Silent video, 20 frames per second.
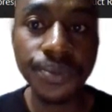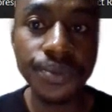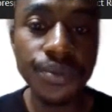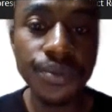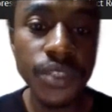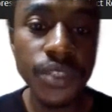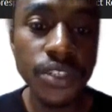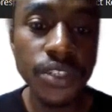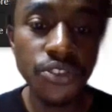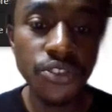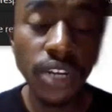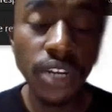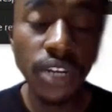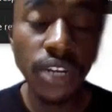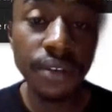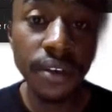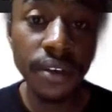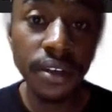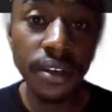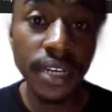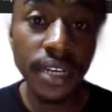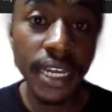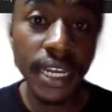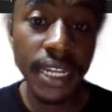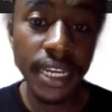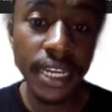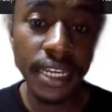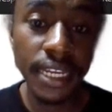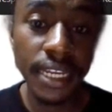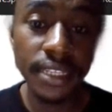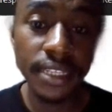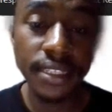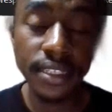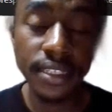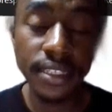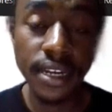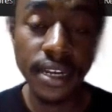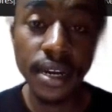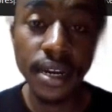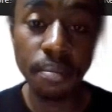Trevor and his
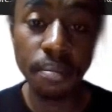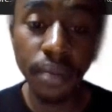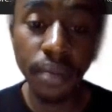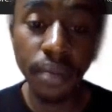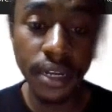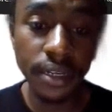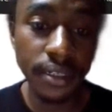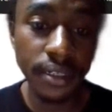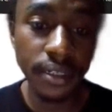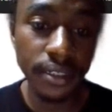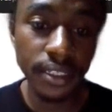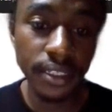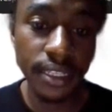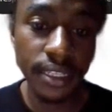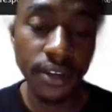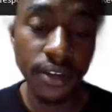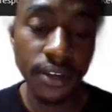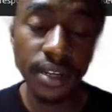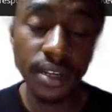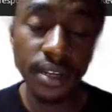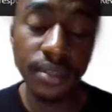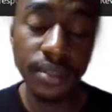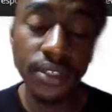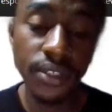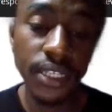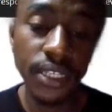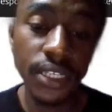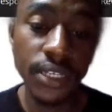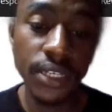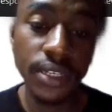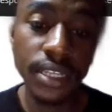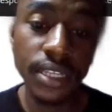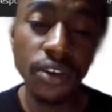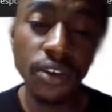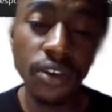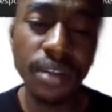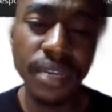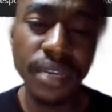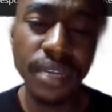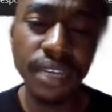partner, they're gonna be
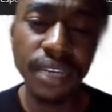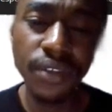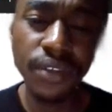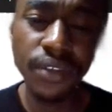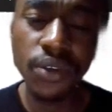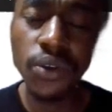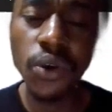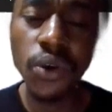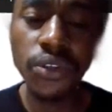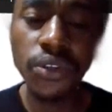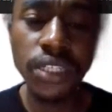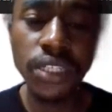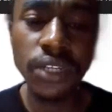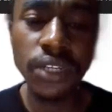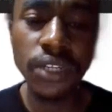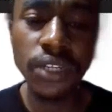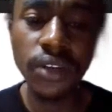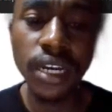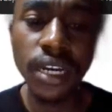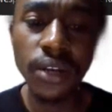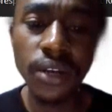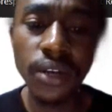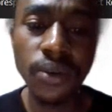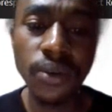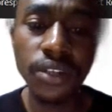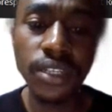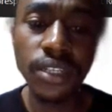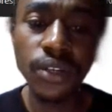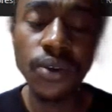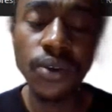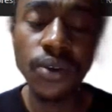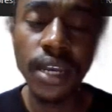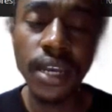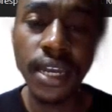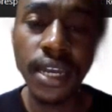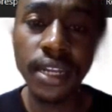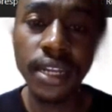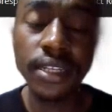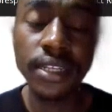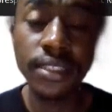giving you coaching on how to actually go ahead and
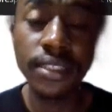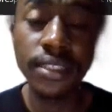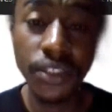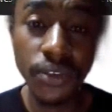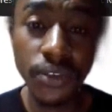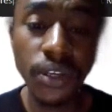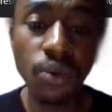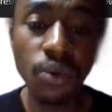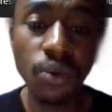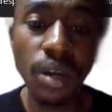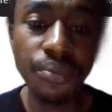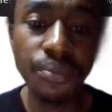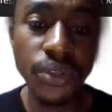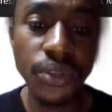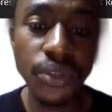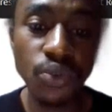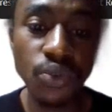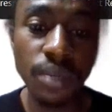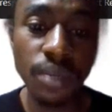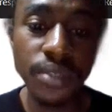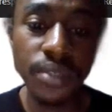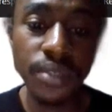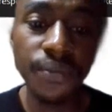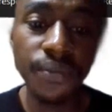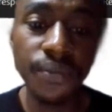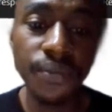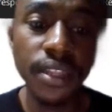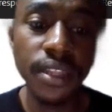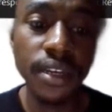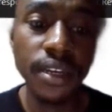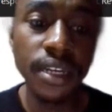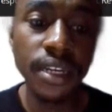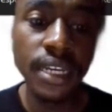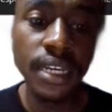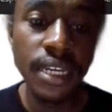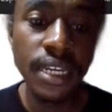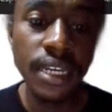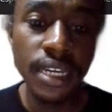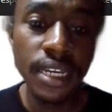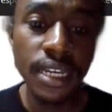secure your WordPress website further.
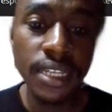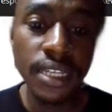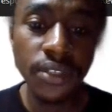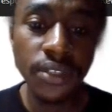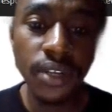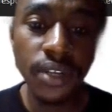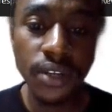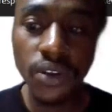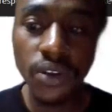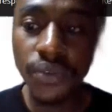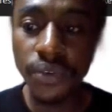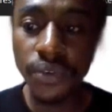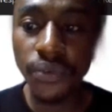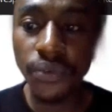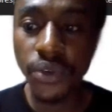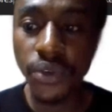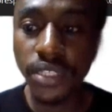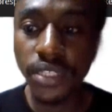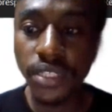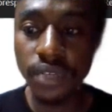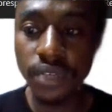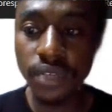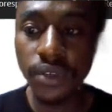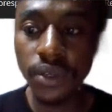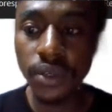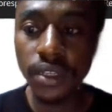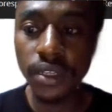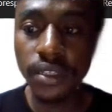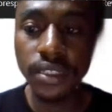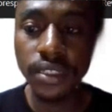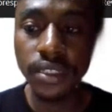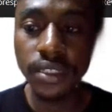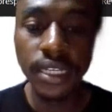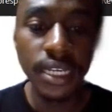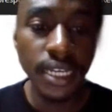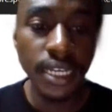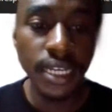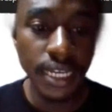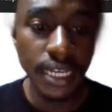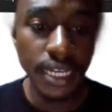It's gonna go for $47,
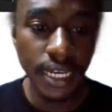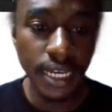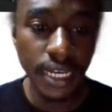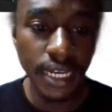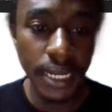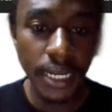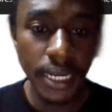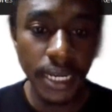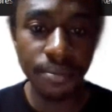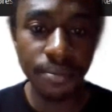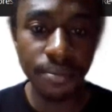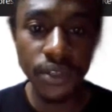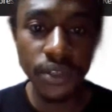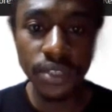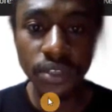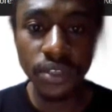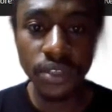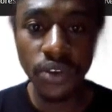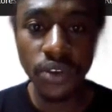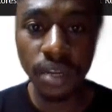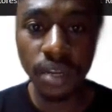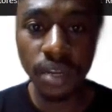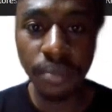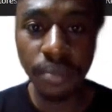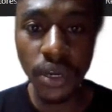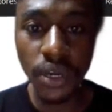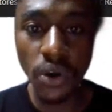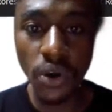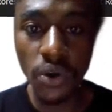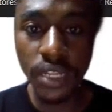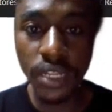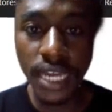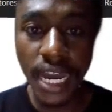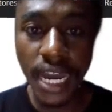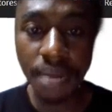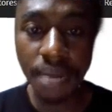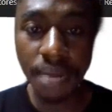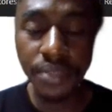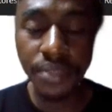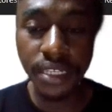and those are gonna be all the
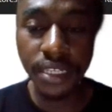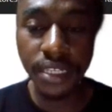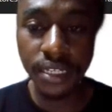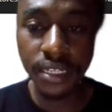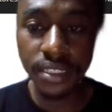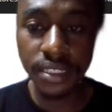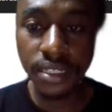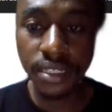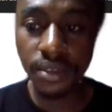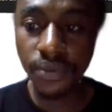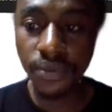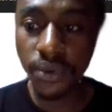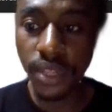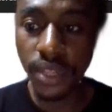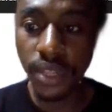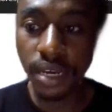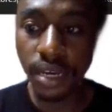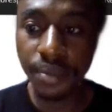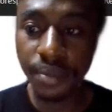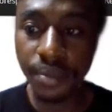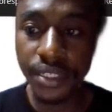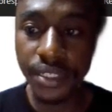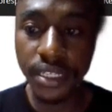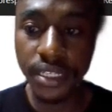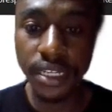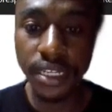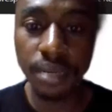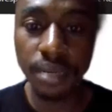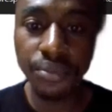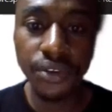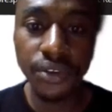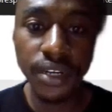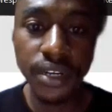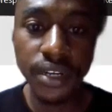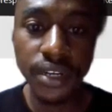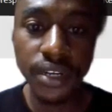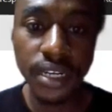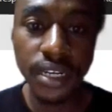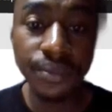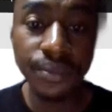upsells for that particular product.
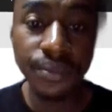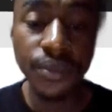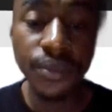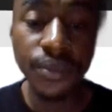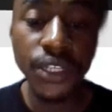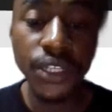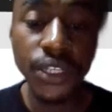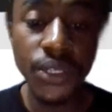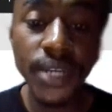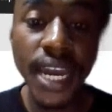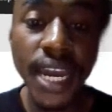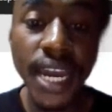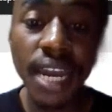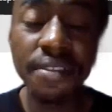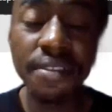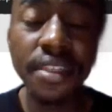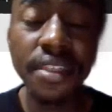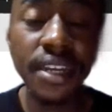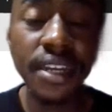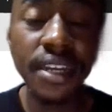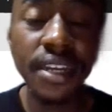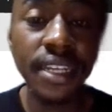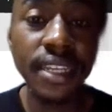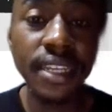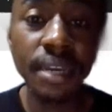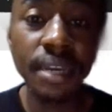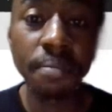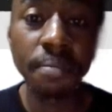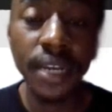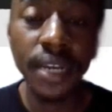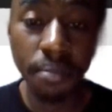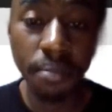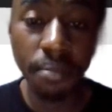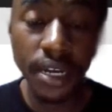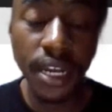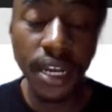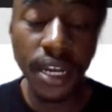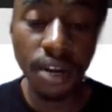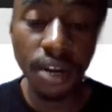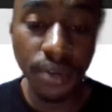You do have a 30-day money back
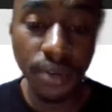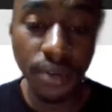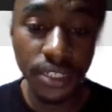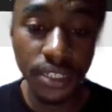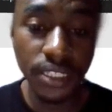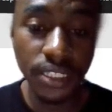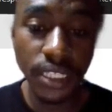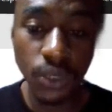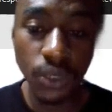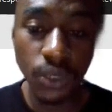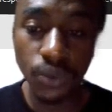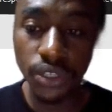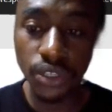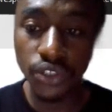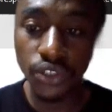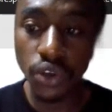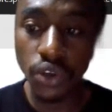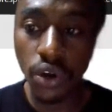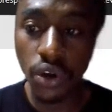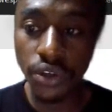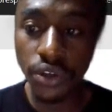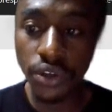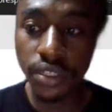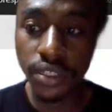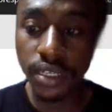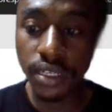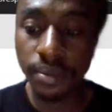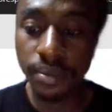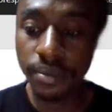guarantee, which is awesome.